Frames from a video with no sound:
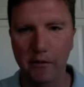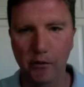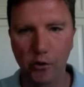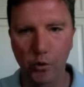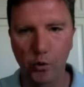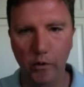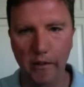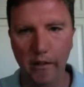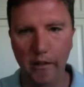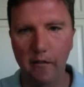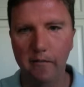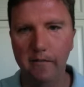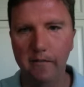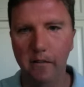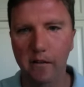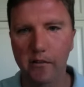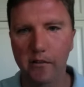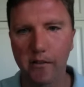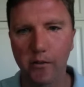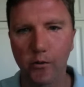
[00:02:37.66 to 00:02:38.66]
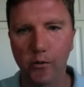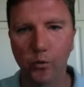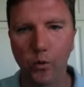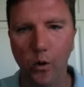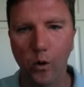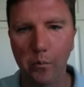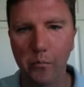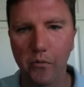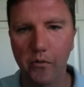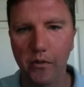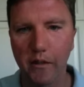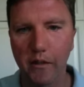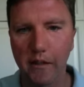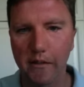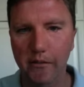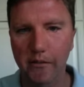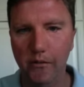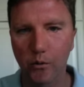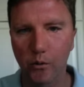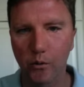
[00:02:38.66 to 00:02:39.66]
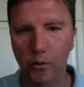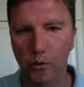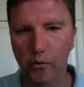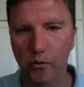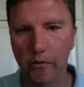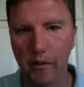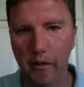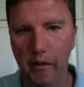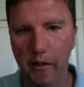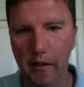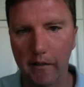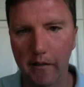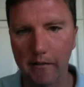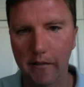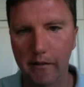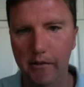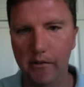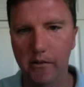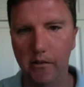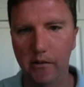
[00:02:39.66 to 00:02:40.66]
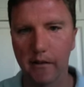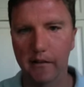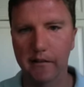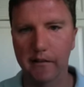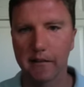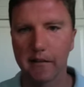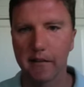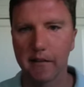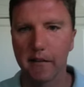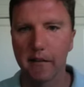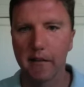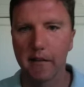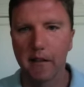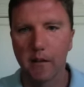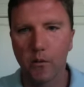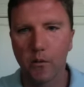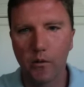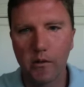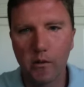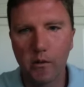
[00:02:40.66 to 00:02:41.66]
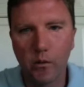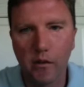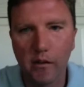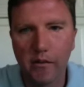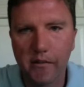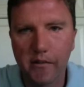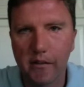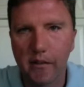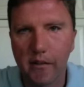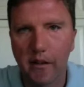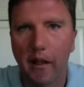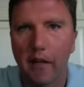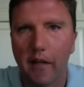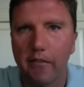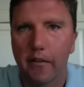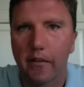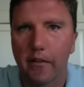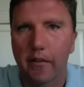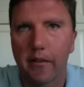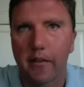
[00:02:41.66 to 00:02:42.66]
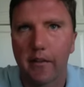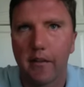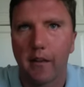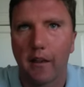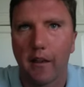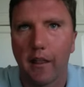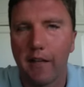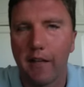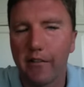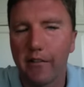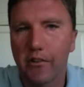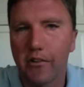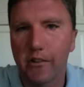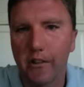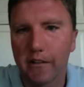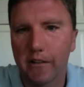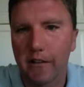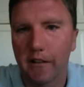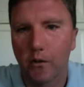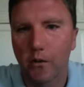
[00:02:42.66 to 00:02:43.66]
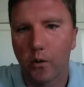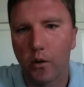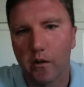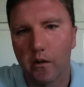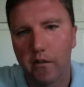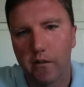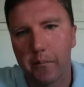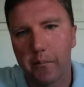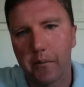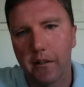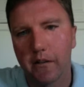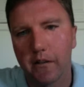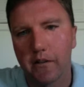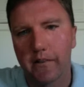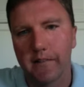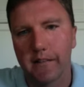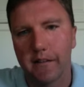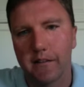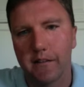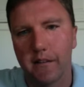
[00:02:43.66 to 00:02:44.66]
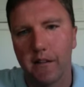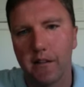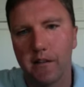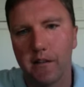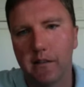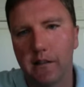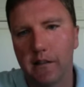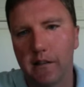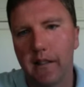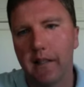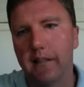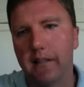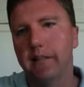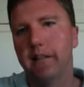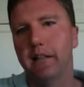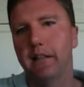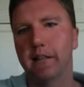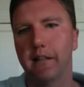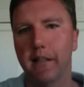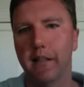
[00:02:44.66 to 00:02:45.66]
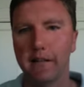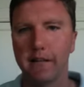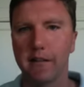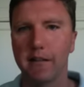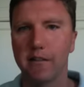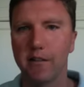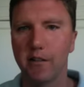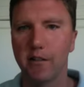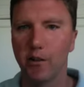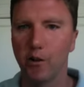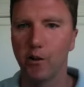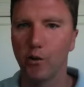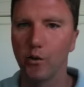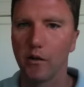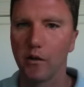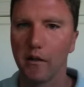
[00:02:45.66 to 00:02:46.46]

Greer versus Rome City School District, which was an 11th Circuit Court of Appeals decision in 1992.